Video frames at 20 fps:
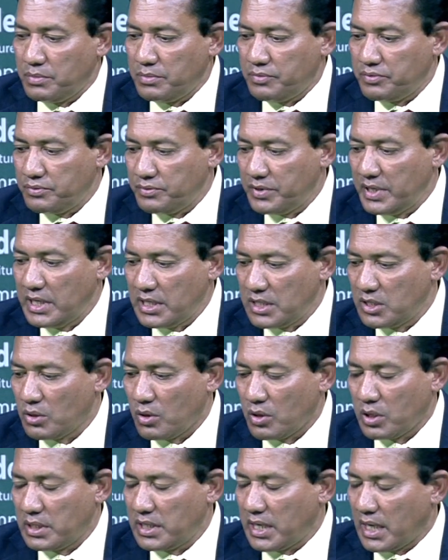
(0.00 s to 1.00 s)
finish
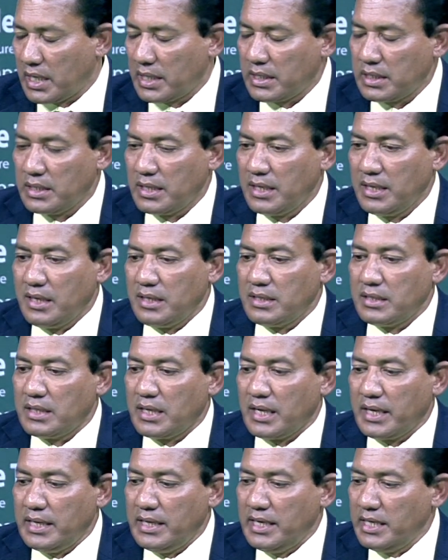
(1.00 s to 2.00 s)
or done
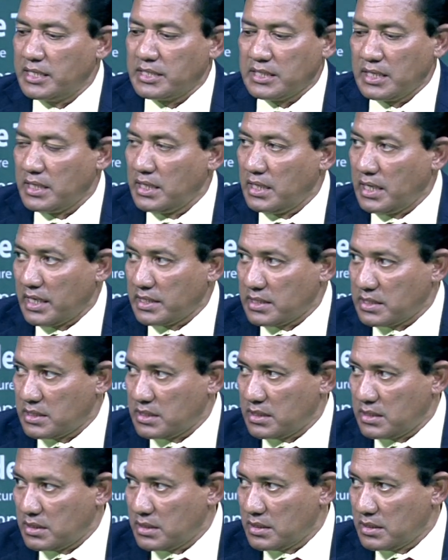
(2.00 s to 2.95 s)
the election last